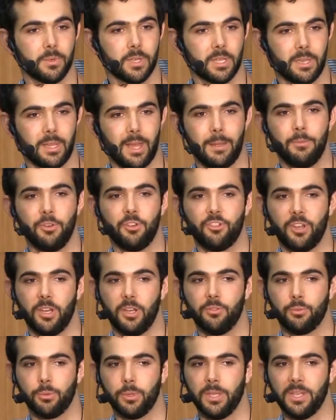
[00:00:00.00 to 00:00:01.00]
climate
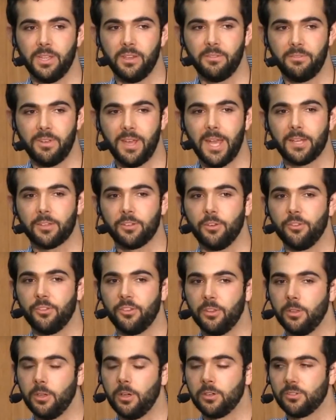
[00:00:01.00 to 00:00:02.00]
change related factors
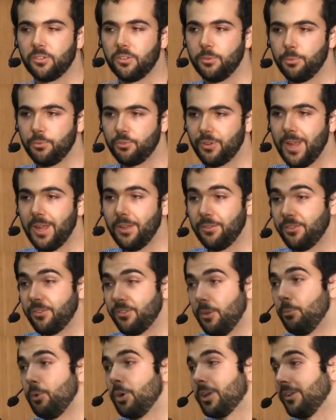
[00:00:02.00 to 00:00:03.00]
and long-term droughts
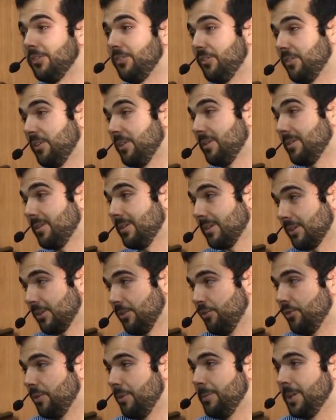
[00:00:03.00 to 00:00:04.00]
somewhat
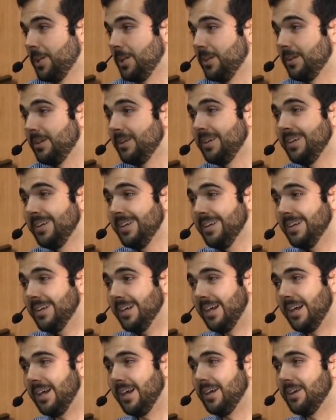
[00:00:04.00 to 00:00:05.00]
contributed
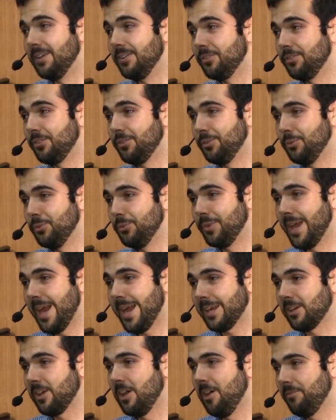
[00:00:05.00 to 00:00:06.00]
to
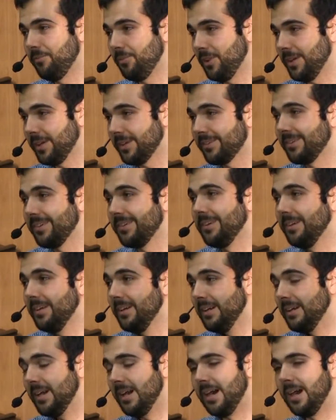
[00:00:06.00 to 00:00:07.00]
that conflict.
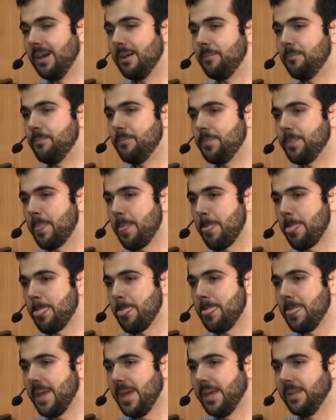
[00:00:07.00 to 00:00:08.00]

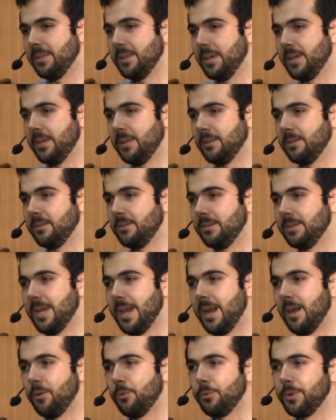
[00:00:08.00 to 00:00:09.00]
And then
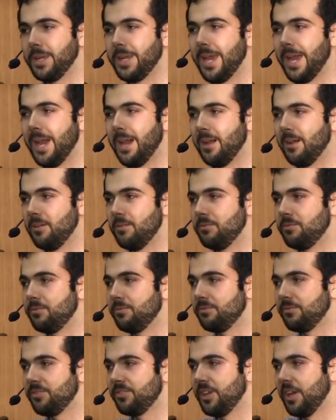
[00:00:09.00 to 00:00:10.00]
now we have
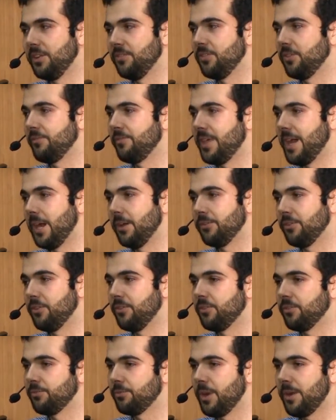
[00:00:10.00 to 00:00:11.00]
tens of
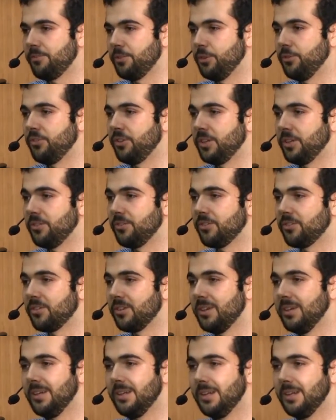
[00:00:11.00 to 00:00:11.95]
thousands of refugees